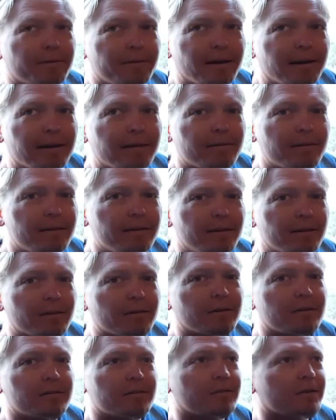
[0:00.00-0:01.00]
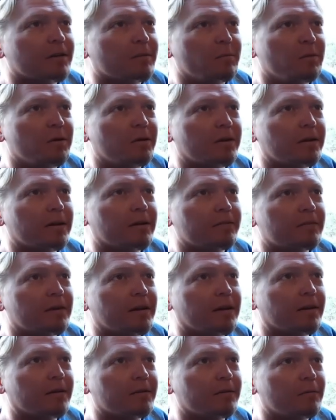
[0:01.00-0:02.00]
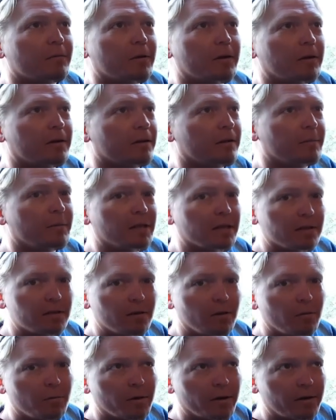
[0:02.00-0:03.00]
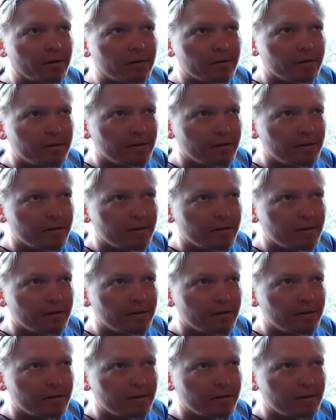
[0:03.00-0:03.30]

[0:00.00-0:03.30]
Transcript: we're like, you know, because if a computer goes out and we're in the middle of nowhere,